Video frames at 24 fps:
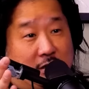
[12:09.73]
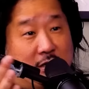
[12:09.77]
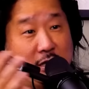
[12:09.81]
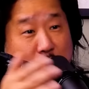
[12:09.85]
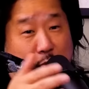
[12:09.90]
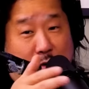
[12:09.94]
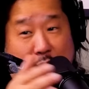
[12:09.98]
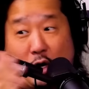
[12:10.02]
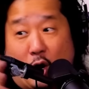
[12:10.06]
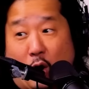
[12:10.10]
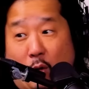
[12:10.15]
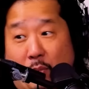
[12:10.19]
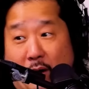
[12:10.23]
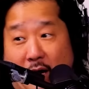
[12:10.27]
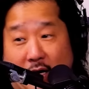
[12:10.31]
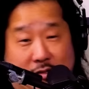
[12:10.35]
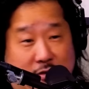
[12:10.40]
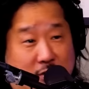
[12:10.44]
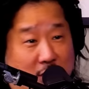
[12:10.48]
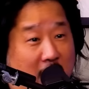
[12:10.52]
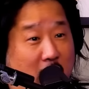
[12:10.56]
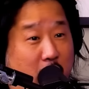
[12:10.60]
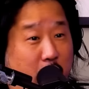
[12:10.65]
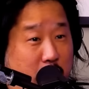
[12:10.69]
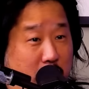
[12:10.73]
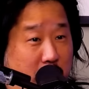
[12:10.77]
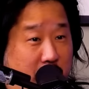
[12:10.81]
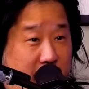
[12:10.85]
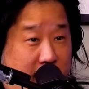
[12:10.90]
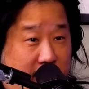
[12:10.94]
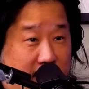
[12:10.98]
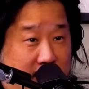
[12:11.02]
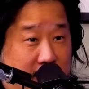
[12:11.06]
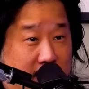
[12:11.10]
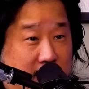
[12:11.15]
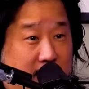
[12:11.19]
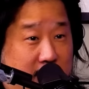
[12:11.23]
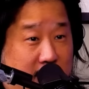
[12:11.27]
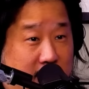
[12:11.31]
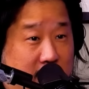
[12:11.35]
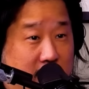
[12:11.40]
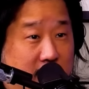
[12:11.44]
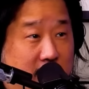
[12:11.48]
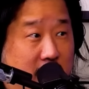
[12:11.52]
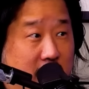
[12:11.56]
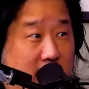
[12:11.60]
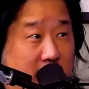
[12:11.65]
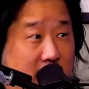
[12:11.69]
can we go back to how you were feeling
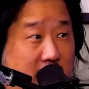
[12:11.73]
then?